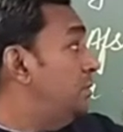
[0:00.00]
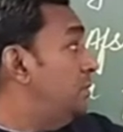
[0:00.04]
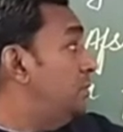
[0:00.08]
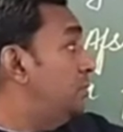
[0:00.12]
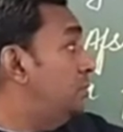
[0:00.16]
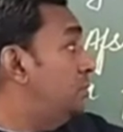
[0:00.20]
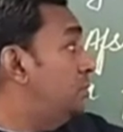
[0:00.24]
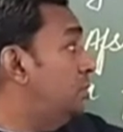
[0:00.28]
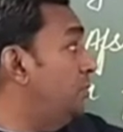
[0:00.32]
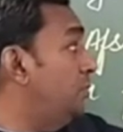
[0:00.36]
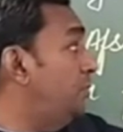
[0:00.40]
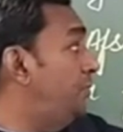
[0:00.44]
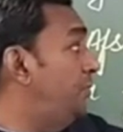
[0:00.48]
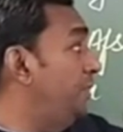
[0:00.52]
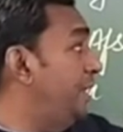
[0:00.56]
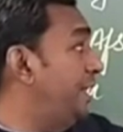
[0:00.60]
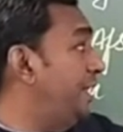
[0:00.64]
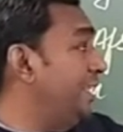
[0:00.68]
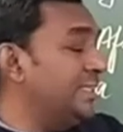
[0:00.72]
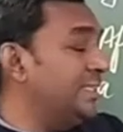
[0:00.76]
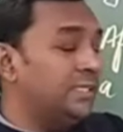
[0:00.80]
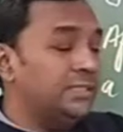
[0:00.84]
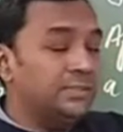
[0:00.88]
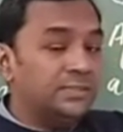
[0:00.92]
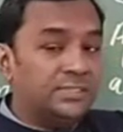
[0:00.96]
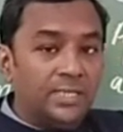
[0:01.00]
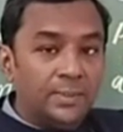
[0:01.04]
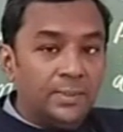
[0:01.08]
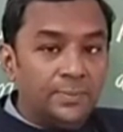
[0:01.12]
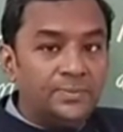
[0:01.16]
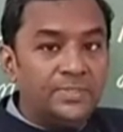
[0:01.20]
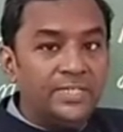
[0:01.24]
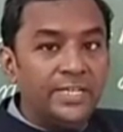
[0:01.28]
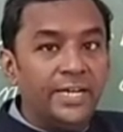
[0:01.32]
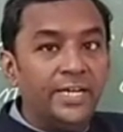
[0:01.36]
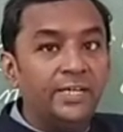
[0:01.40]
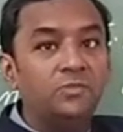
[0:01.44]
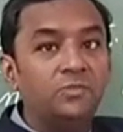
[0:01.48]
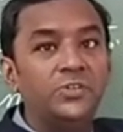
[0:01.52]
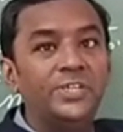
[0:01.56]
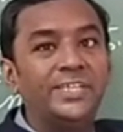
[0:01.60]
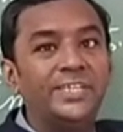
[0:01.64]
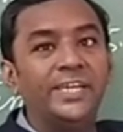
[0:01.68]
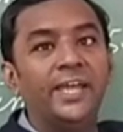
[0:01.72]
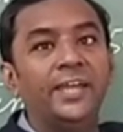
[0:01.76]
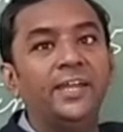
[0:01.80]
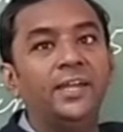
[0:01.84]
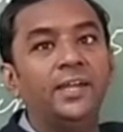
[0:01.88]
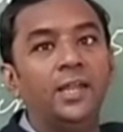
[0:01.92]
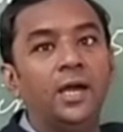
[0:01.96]
So with subject we
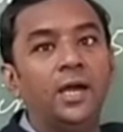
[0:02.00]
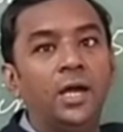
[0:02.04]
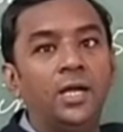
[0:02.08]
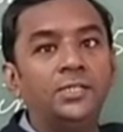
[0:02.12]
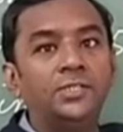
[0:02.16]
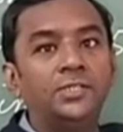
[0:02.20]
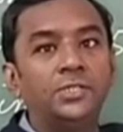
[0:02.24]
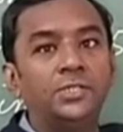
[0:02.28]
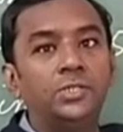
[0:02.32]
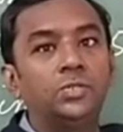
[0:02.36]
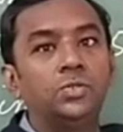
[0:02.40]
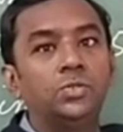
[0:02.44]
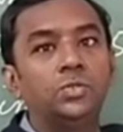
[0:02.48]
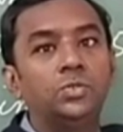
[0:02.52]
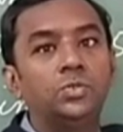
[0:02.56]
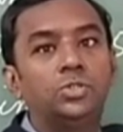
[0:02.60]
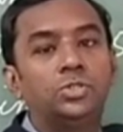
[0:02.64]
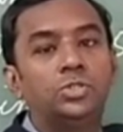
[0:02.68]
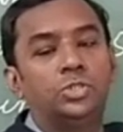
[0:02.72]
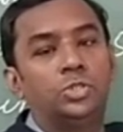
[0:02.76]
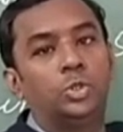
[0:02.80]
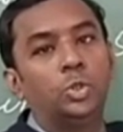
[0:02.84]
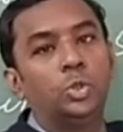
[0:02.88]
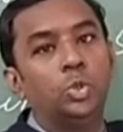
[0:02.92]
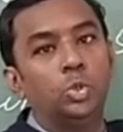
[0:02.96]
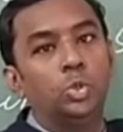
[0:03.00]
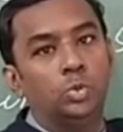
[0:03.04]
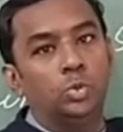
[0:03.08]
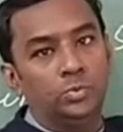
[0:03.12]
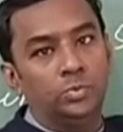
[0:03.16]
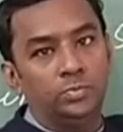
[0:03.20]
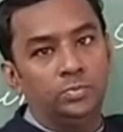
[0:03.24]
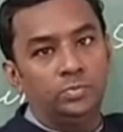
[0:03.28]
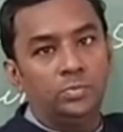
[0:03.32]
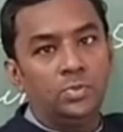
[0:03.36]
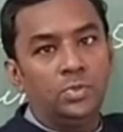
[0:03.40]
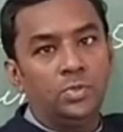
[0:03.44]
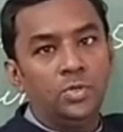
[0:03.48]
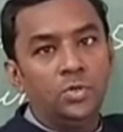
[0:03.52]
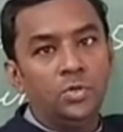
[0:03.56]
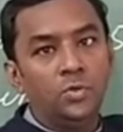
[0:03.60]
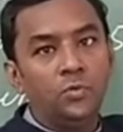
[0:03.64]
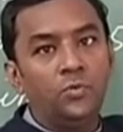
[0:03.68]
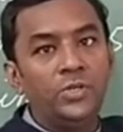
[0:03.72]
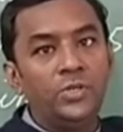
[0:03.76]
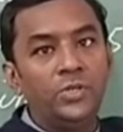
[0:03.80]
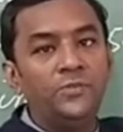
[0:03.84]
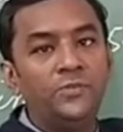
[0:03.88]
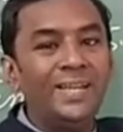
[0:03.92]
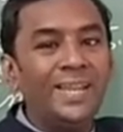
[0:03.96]
cannot use to.
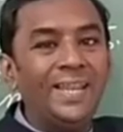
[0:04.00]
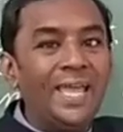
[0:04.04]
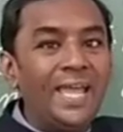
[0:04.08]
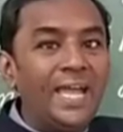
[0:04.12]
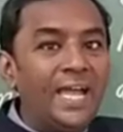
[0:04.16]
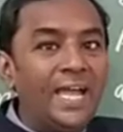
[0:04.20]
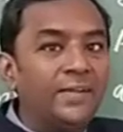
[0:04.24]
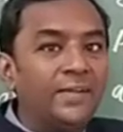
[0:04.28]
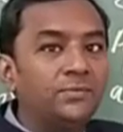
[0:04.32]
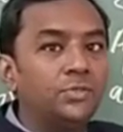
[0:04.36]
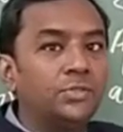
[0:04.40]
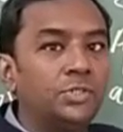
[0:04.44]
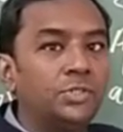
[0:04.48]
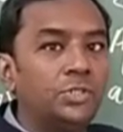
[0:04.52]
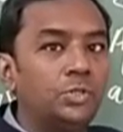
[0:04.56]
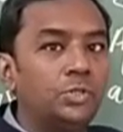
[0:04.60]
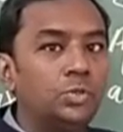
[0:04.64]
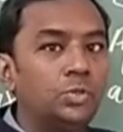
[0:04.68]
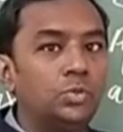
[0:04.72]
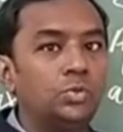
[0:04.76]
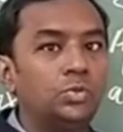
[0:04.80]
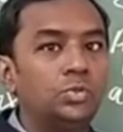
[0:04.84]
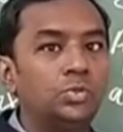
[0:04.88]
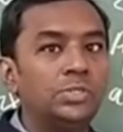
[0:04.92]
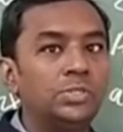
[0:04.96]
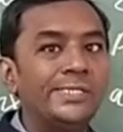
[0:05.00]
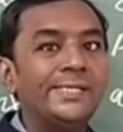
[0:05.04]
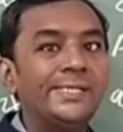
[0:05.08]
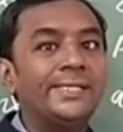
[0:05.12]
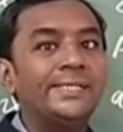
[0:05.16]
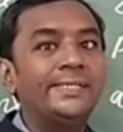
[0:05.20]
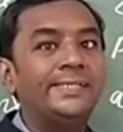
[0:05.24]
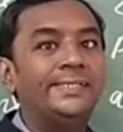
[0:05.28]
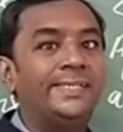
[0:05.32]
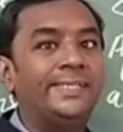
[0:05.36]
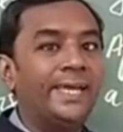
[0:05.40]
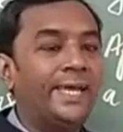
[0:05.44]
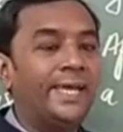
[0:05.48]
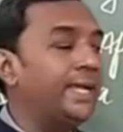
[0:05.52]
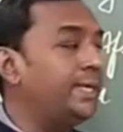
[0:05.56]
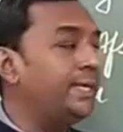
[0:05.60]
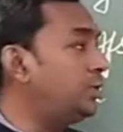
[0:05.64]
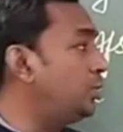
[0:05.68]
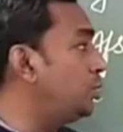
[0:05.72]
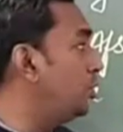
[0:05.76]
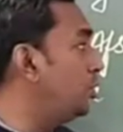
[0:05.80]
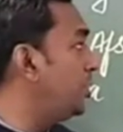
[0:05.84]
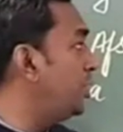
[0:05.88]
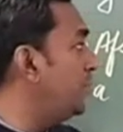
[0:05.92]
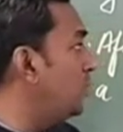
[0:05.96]
We will have to use
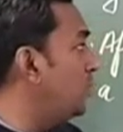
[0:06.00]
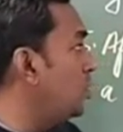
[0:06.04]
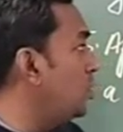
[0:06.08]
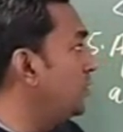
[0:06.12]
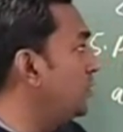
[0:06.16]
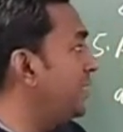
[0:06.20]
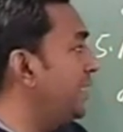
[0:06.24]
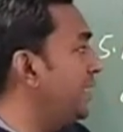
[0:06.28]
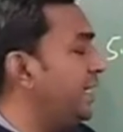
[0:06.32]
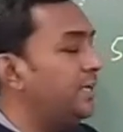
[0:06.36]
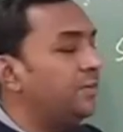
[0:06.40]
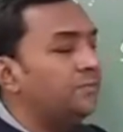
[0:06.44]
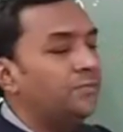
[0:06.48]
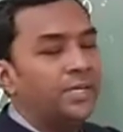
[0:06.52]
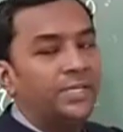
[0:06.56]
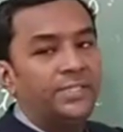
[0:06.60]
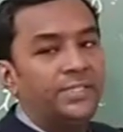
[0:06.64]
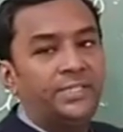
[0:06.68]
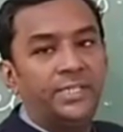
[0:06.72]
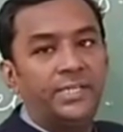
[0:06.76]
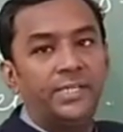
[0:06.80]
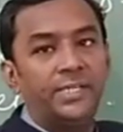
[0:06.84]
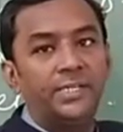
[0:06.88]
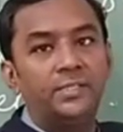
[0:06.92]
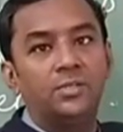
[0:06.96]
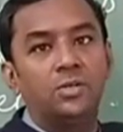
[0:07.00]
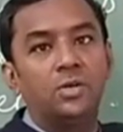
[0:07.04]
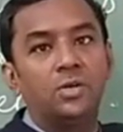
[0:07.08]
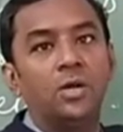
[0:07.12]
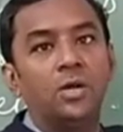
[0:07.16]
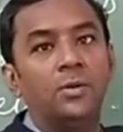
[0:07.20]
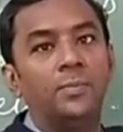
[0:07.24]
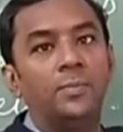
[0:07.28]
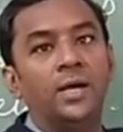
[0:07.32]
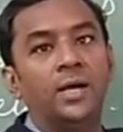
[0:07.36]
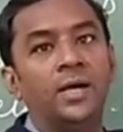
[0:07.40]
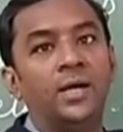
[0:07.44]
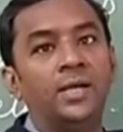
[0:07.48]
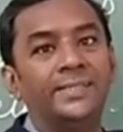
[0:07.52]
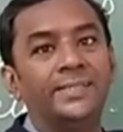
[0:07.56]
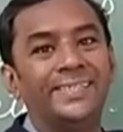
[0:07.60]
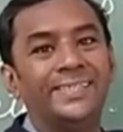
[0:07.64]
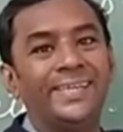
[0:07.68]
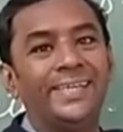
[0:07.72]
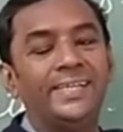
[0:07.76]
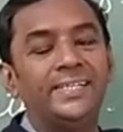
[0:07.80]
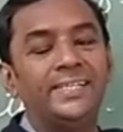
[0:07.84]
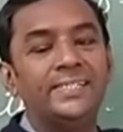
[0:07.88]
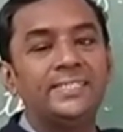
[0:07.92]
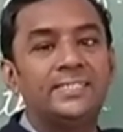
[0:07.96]
that to remove the inverted
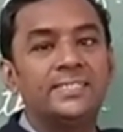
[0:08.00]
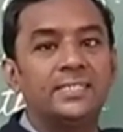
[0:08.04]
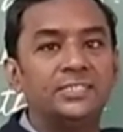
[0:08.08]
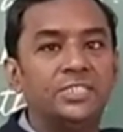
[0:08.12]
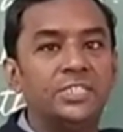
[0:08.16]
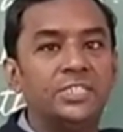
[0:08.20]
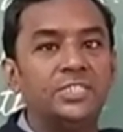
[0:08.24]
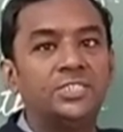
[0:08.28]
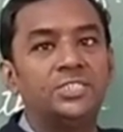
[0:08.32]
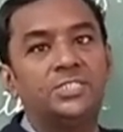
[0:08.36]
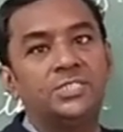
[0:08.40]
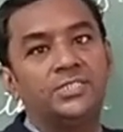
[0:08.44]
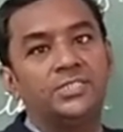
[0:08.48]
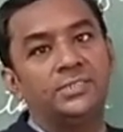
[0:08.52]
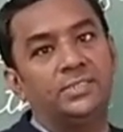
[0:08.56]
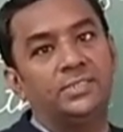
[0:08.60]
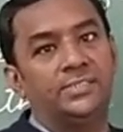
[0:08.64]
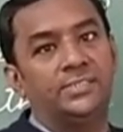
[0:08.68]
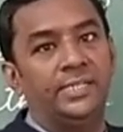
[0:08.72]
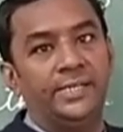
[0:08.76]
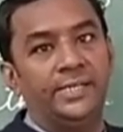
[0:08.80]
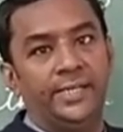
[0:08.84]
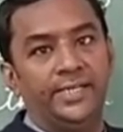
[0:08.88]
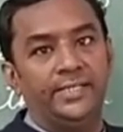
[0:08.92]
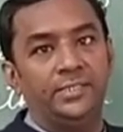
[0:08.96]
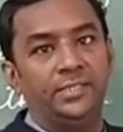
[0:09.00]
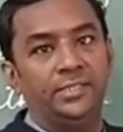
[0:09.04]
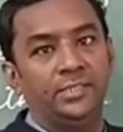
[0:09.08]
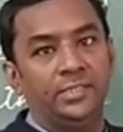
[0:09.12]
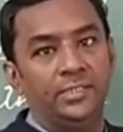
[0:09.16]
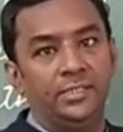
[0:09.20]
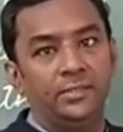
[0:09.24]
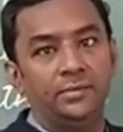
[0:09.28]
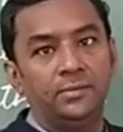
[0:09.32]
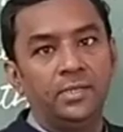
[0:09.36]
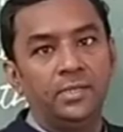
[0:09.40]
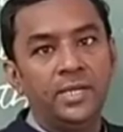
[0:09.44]
commas in suggestion sentences.